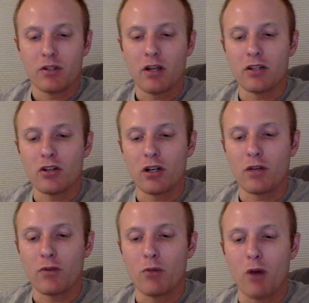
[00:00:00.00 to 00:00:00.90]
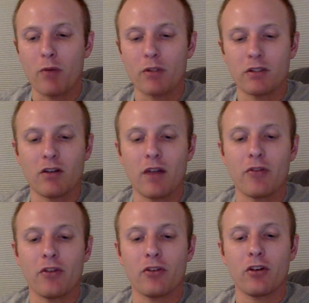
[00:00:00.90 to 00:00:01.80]
Miss Honey took a few moments
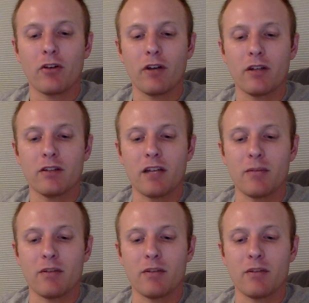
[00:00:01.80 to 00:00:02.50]
to let this curious